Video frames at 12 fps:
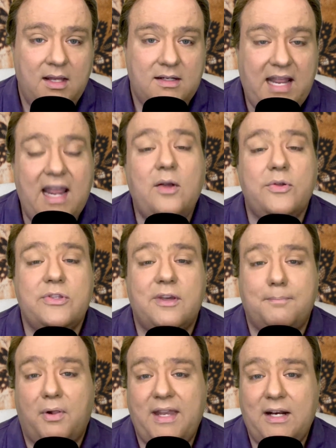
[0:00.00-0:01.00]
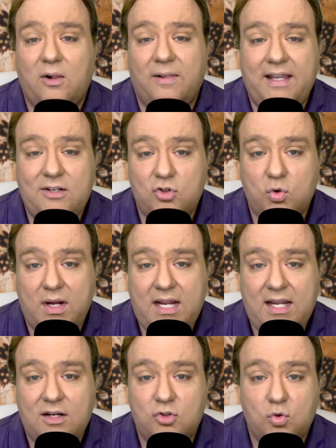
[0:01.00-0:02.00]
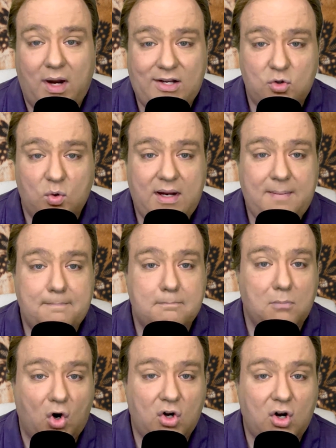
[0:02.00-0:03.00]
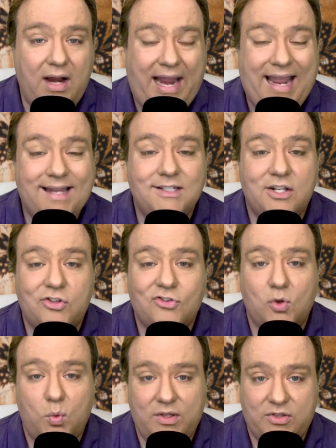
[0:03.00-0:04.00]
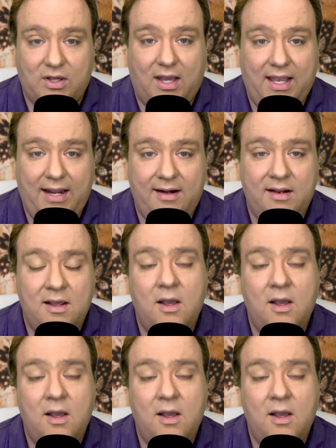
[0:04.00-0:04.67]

Tales of political intrigue, treachery, murder, and suicide,